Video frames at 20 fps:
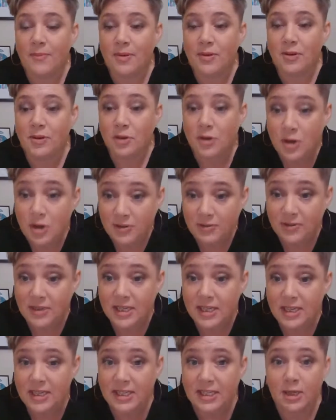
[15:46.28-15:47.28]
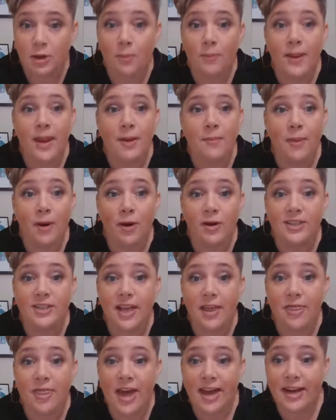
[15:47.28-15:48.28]
You can still pin posts.
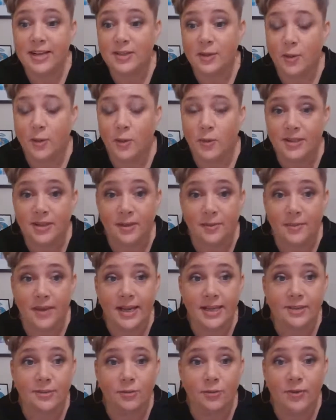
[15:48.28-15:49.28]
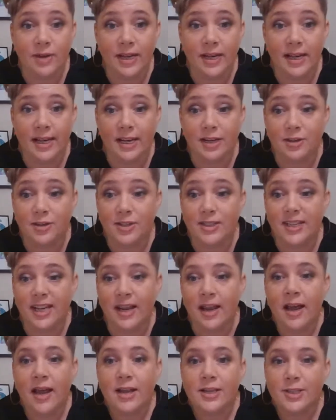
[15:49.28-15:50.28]
That is awesome. It's really interesting.
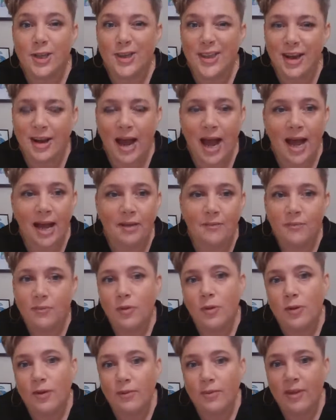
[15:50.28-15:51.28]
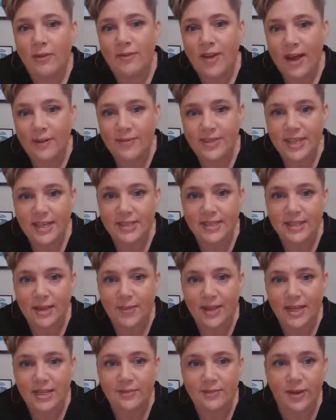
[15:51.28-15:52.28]
So they have said some
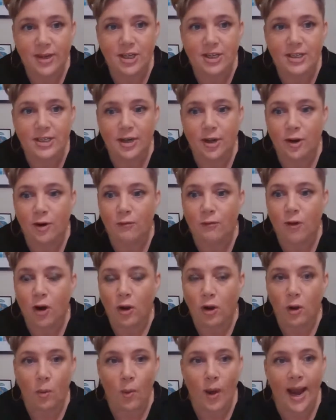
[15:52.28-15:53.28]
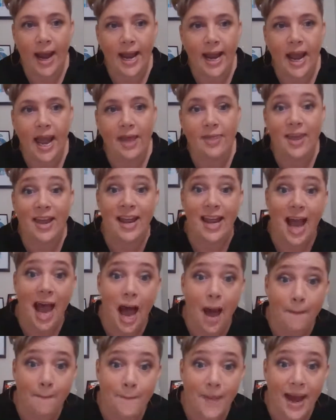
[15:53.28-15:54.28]
of these features are going to roll away and then
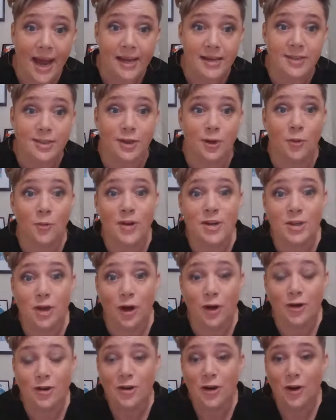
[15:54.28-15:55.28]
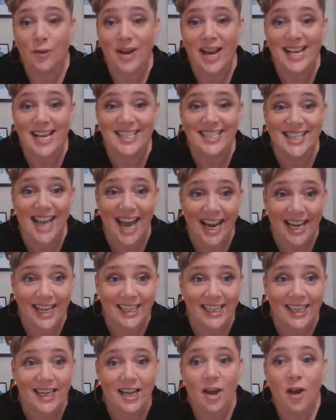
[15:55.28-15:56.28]
come back. So we don't know
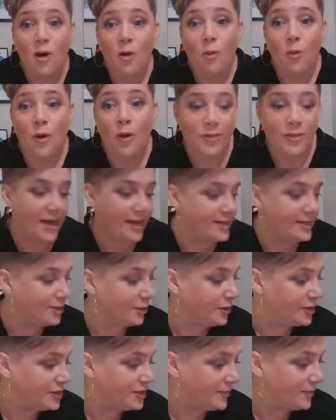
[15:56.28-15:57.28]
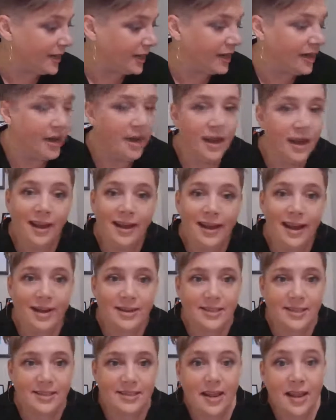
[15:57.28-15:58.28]
exactly what that is going to be. Now,
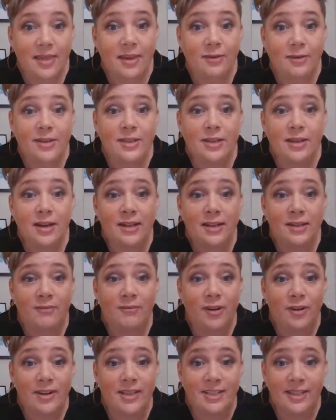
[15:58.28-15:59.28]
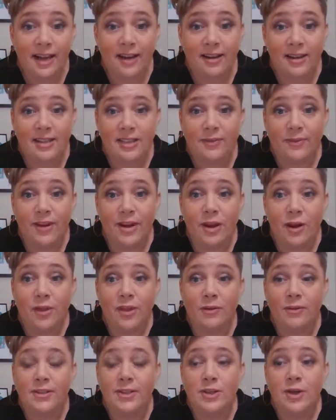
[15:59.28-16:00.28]
as I said, there is at the very start of this video,
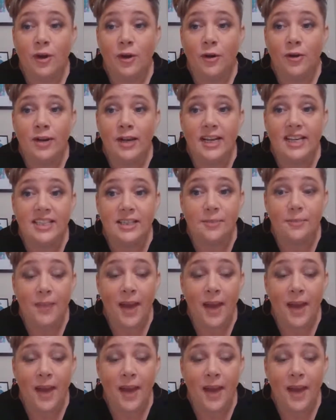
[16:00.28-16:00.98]
there is no need to